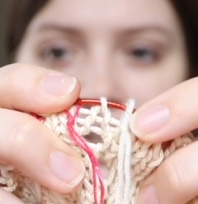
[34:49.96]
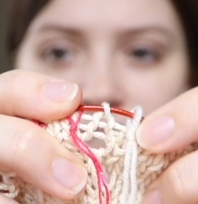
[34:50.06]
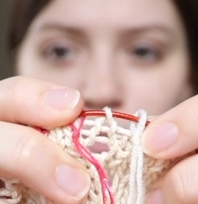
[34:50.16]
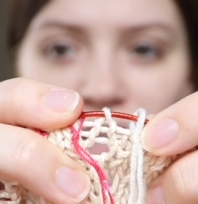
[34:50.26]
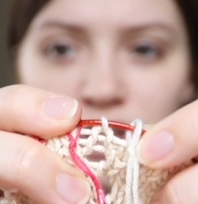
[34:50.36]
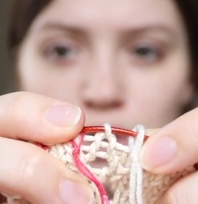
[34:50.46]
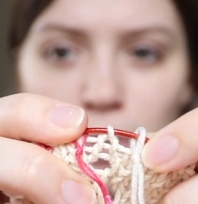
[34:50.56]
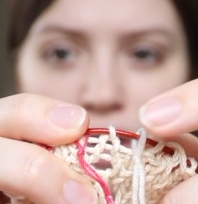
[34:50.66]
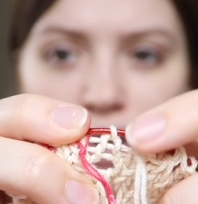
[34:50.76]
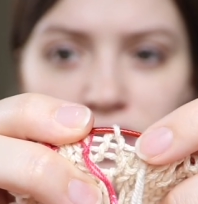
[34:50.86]
is my inner
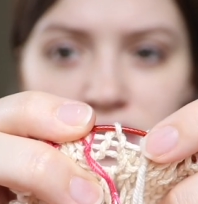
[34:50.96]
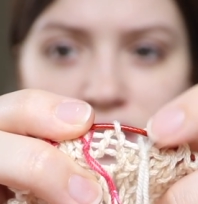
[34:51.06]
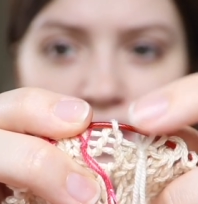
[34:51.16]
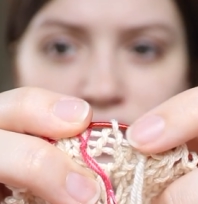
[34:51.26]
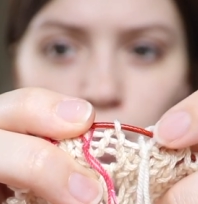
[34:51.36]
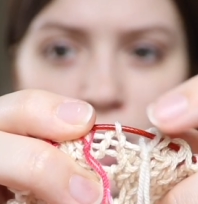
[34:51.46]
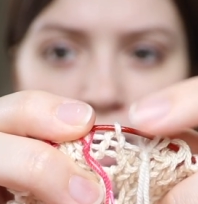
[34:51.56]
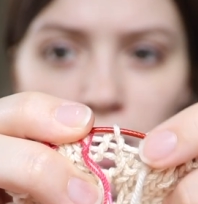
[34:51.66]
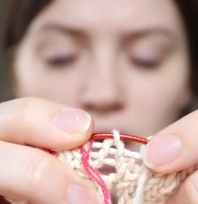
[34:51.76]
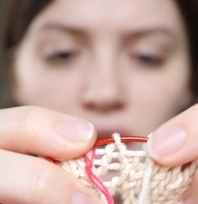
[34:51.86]
marker. So this is a
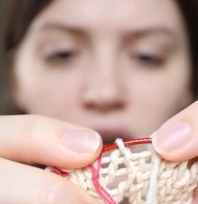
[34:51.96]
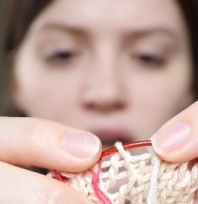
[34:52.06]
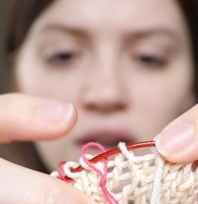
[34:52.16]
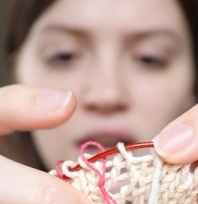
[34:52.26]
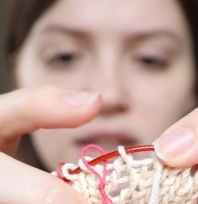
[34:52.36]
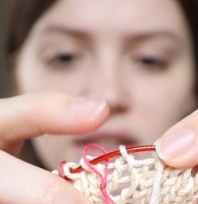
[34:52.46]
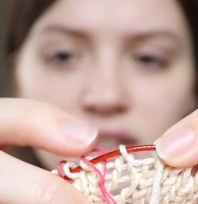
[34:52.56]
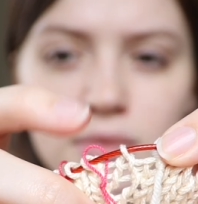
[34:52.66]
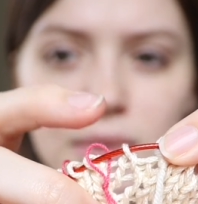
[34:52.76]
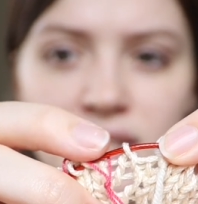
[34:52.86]
white marker, and this
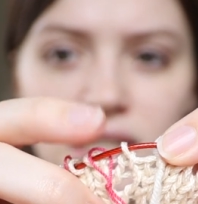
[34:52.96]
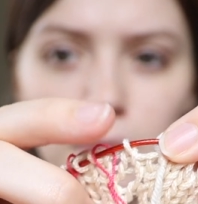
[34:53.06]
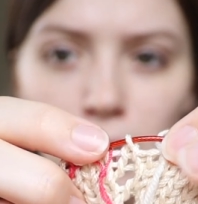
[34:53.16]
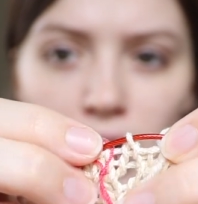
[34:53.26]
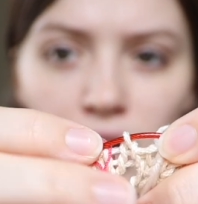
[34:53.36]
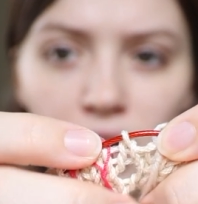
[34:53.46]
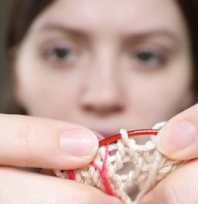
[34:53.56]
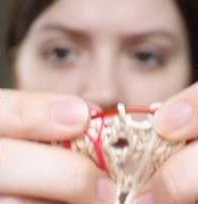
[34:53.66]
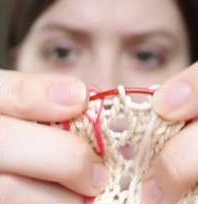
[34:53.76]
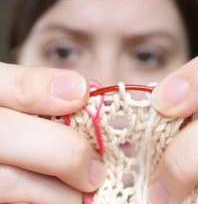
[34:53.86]
is my seam marker.
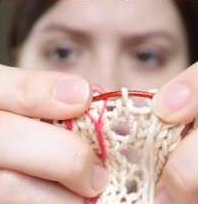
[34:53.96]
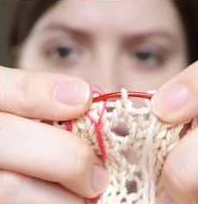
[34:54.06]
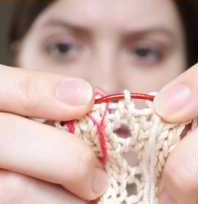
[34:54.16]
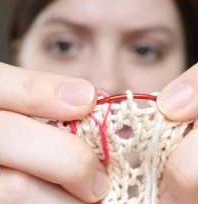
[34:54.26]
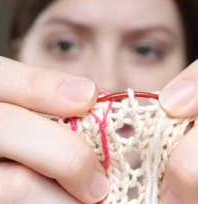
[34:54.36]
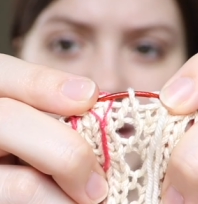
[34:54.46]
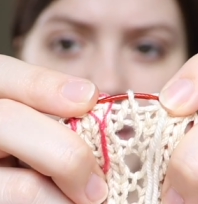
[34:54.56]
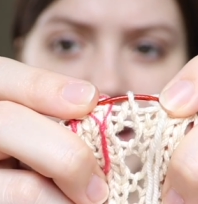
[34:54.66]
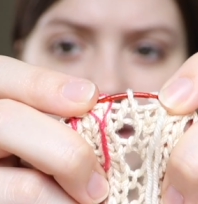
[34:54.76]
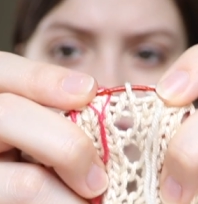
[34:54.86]
And you see how
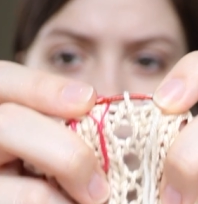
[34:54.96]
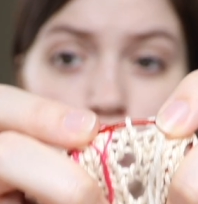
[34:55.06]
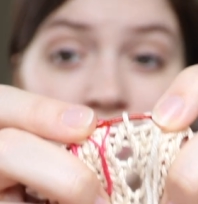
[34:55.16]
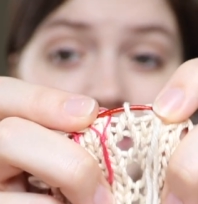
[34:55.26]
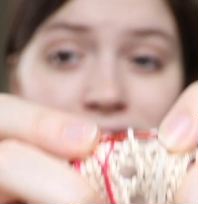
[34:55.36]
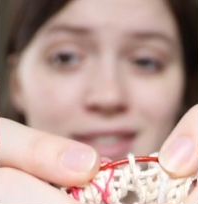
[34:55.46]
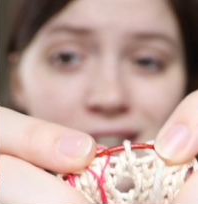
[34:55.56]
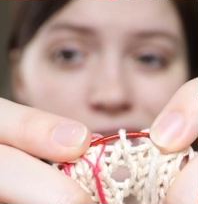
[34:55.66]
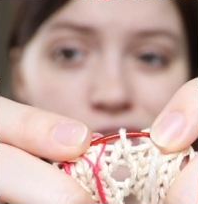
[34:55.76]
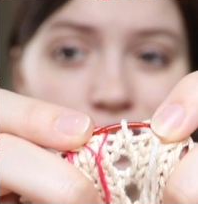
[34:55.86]
I have one
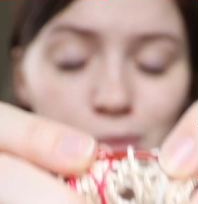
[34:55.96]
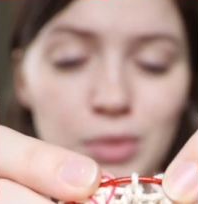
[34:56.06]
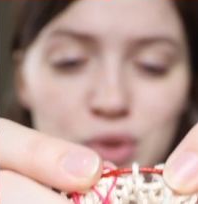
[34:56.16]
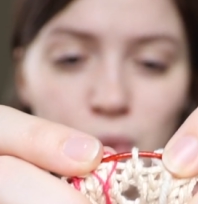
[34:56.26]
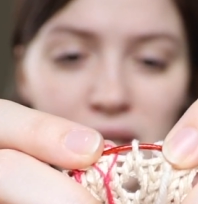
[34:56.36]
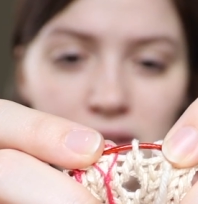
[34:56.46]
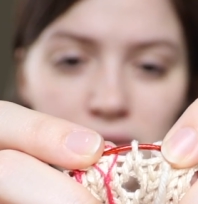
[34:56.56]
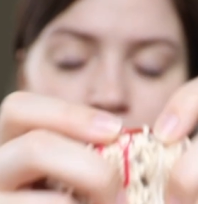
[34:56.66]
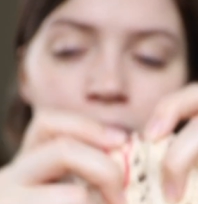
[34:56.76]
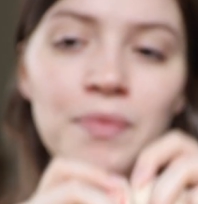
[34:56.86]
stitch in
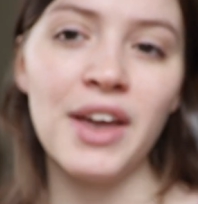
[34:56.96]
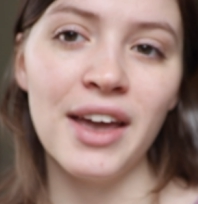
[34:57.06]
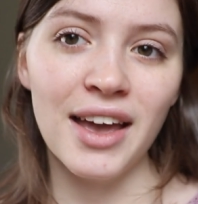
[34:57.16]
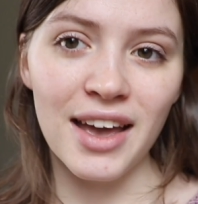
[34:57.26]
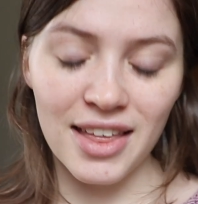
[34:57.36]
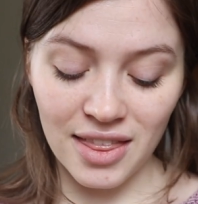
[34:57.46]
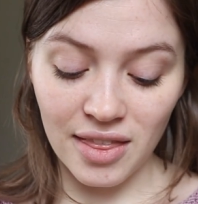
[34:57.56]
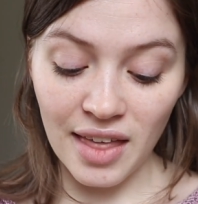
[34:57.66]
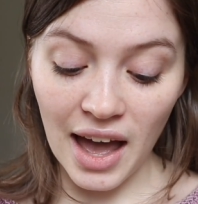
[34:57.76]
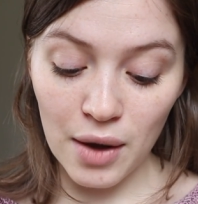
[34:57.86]
between?
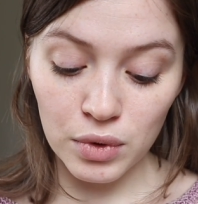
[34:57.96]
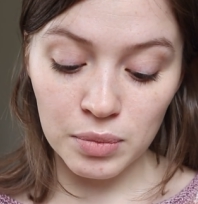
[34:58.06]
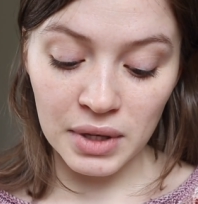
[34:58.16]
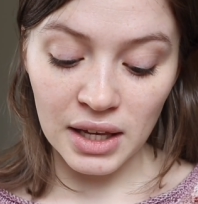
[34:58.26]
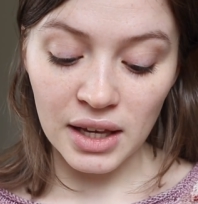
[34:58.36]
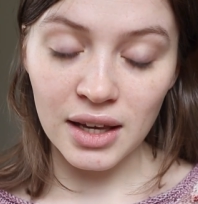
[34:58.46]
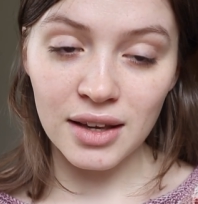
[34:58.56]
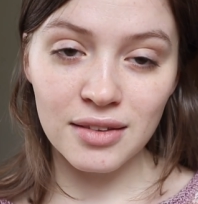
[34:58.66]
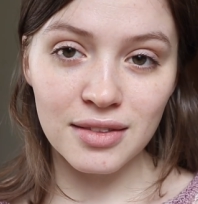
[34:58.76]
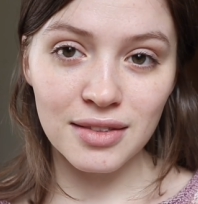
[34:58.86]
That would
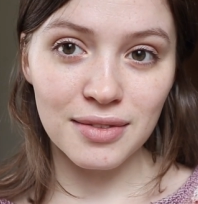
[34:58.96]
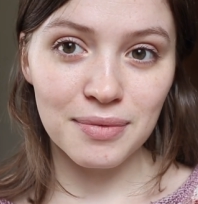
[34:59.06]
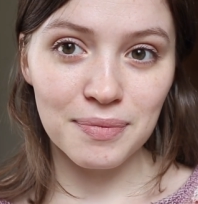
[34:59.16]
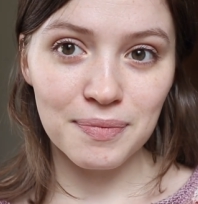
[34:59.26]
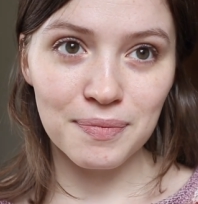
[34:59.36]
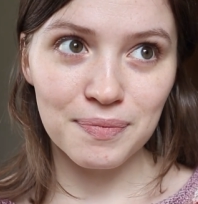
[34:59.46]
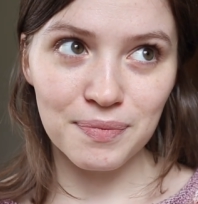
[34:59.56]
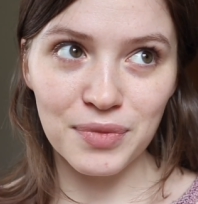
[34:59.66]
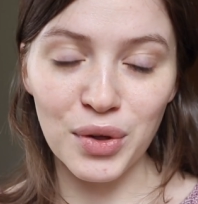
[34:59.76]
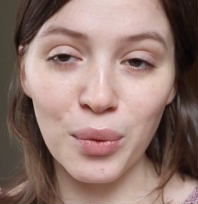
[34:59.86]
be
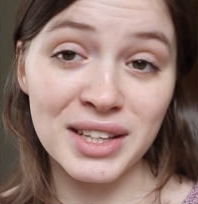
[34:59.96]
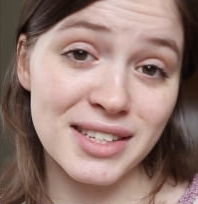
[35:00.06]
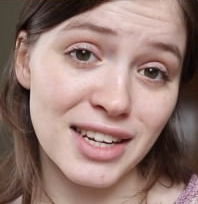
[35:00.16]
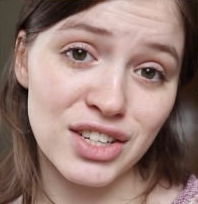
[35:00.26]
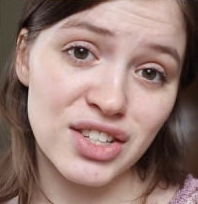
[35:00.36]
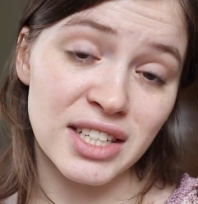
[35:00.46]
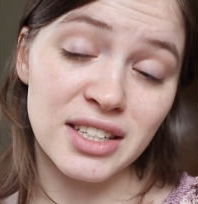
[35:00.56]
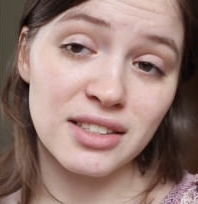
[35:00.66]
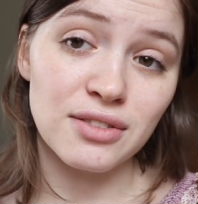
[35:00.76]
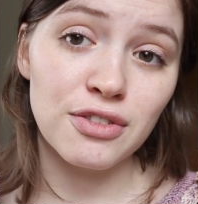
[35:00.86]
the one stitch that
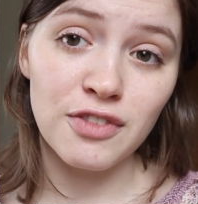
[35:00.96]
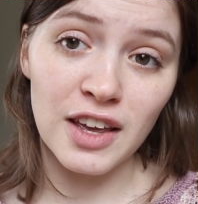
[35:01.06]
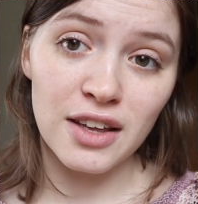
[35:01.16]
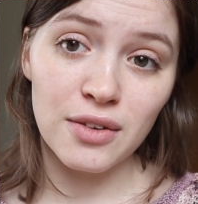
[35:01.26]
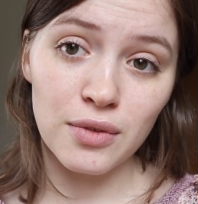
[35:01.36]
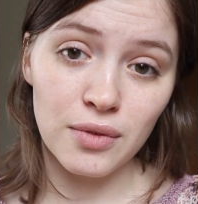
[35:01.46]
doesn't fit